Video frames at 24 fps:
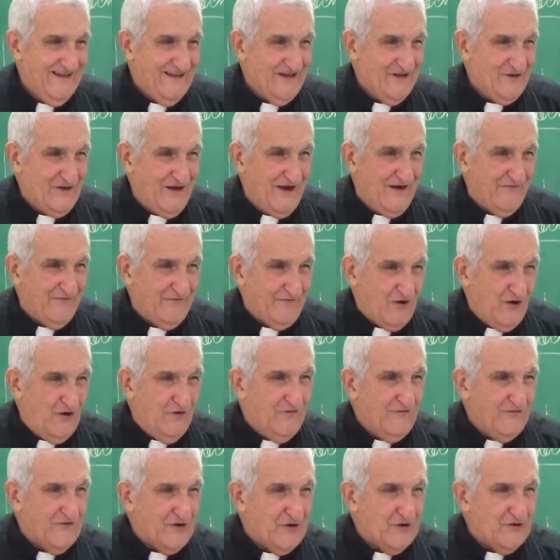You are
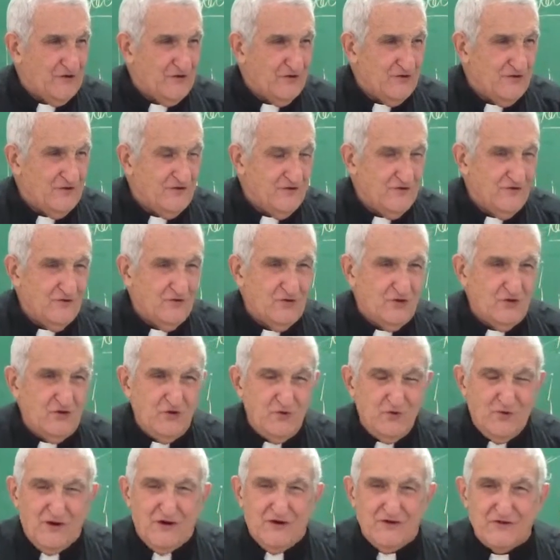confronted to
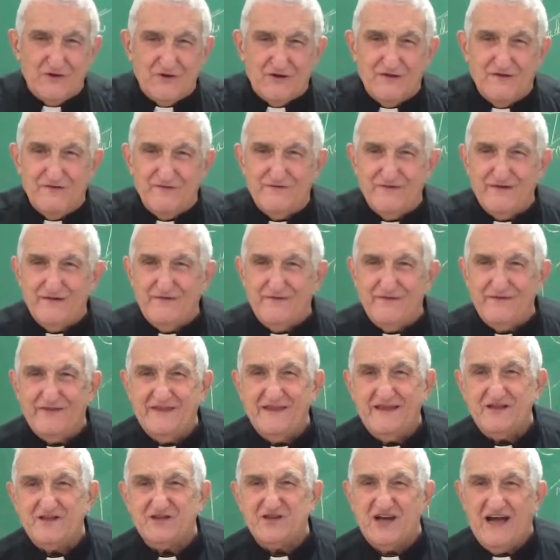
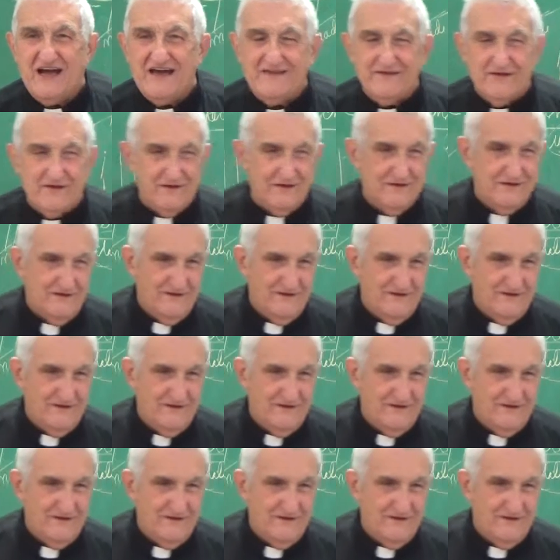250 channels.